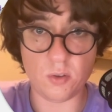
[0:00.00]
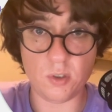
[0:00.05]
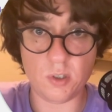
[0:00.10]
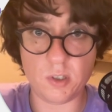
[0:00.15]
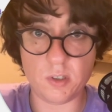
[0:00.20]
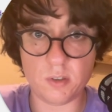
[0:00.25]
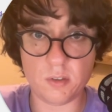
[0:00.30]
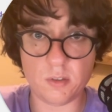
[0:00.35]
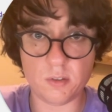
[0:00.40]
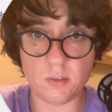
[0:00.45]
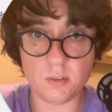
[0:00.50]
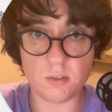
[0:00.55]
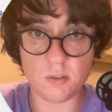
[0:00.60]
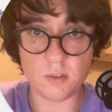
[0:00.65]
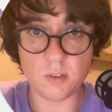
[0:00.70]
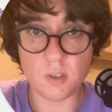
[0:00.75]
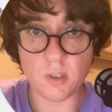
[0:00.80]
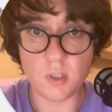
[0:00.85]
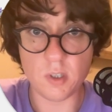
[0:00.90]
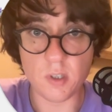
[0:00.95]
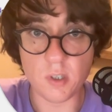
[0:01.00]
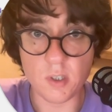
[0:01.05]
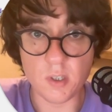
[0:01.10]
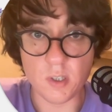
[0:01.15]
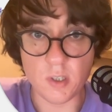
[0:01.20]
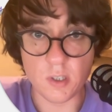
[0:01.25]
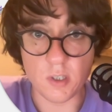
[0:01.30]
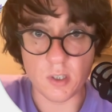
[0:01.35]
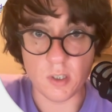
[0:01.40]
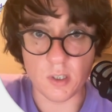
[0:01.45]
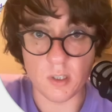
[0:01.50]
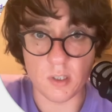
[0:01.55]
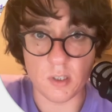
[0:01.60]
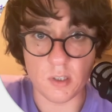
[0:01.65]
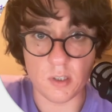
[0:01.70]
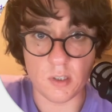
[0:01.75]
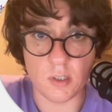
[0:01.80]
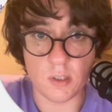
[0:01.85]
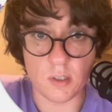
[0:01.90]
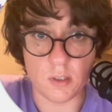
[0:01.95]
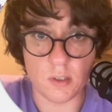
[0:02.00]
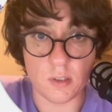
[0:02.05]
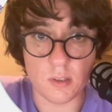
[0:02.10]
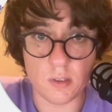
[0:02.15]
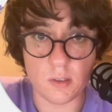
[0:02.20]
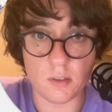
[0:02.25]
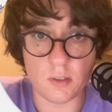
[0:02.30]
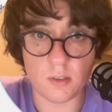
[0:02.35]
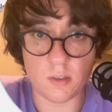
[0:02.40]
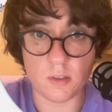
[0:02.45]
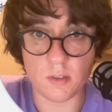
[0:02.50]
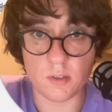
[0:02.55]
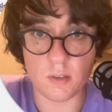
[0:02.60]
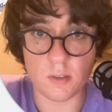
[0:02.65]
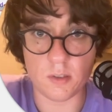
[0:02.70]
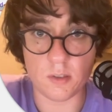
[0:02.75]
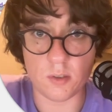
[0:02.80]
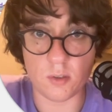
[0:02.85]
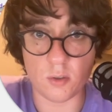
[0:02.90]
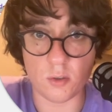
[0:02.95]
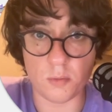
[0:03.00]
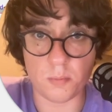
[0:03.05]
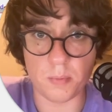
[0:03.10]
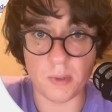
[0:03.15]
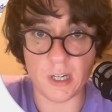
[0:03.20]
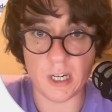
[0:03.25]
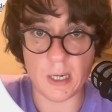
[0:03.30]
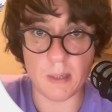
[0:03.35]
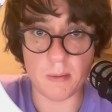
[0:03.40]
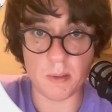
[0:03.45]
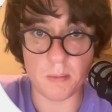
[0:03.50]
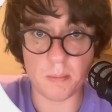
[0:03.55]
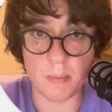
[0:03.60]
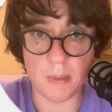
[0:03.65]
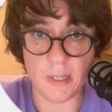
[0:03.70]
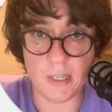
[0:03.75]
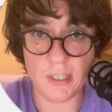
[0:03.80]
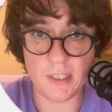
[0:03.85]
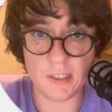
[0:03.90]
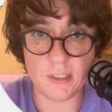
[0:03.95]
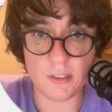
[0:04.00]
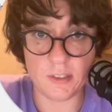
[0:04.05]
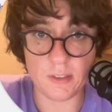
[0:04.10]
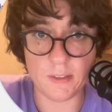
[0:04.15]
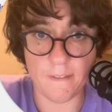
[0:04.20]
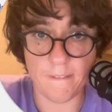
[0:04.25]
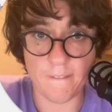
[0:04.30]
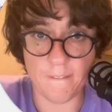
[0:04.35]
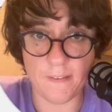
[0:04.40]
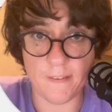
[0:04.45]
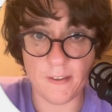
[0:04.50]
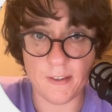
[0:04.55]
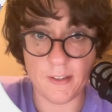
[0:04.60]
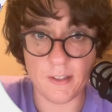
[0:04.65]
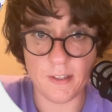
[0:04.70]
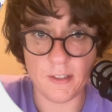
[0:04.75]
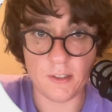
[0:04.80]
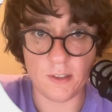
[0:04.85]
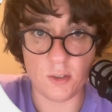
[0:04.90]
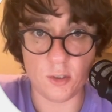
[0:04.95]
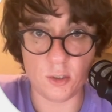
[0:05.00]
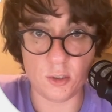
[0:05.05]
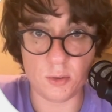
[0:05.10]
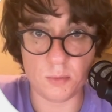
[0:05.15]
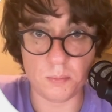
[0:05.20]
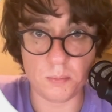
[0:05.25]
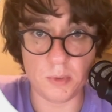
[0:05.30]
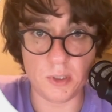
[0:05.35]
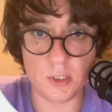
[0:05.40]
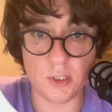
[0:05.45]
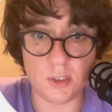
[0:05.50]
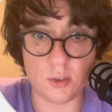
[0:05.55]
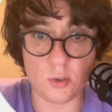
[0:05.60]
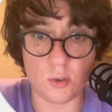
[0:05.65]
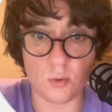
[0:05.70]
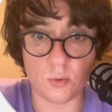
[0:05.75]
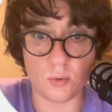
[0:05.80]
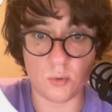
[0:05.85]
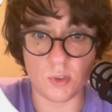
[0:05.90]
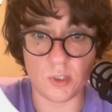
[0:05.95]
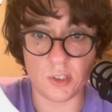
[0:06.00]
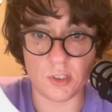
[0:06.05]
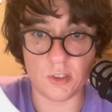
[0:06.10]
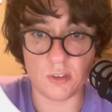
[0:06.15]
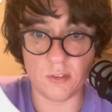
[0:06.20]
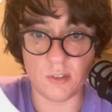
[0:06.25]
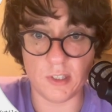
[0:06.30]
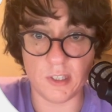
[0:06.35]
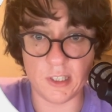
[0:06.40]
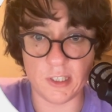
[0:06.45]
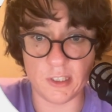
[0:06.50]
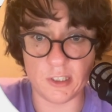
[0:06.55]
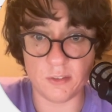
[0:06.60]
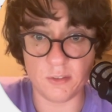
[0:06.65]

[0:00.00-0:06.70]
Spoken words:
The road for abs should be true. It appeared twice here. Yes, it showed true. Twice for each